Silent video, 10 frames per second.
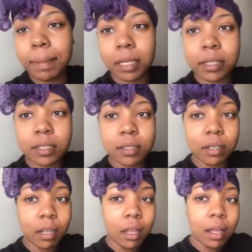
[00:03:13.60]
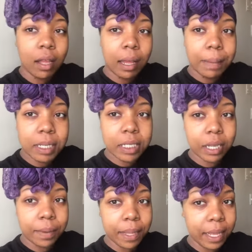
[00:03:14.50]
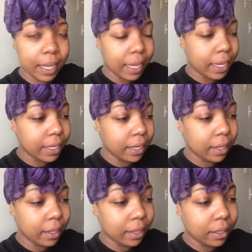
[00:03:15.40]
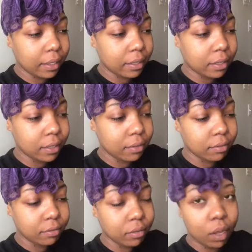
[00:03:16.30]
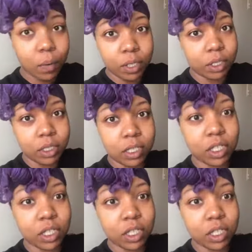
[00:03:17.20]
But I'm about to go ahead and wash these